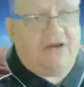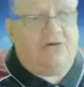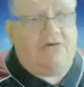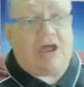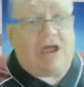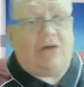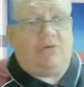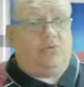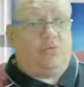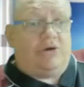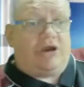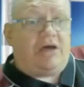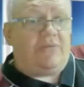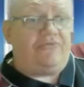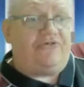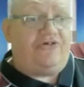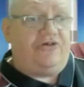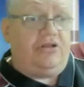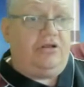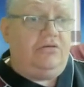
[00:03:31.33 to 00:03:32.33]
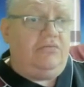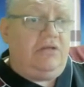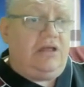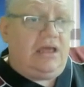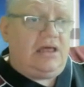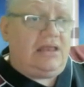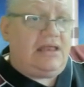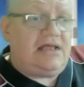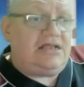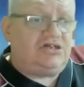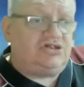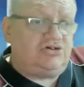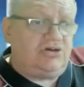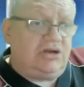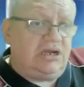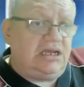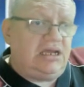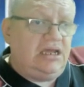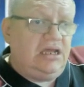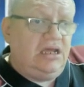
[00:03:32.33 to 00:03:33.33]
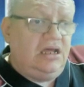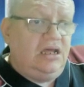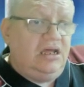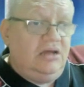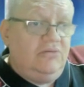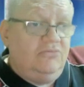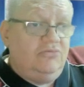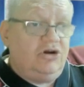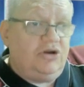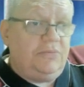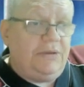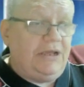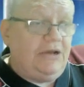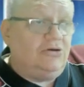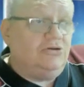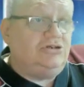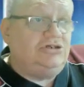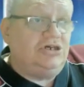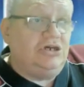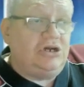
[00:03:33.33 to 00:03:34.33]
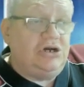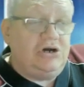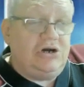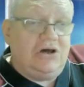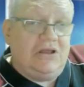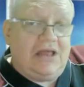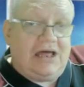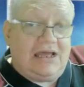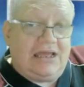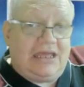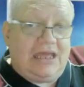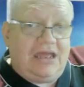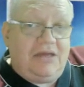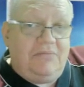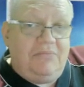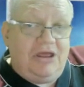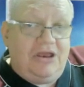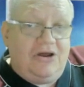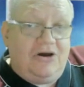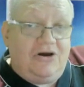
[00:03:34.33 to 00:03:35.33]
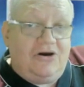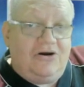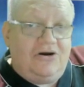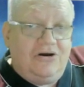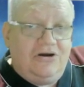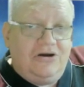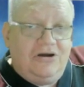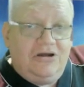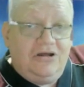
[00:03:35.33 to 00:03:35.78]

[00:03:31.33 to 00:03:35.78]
The crowd were absolutely electric. Would have been good to go to that game, you know.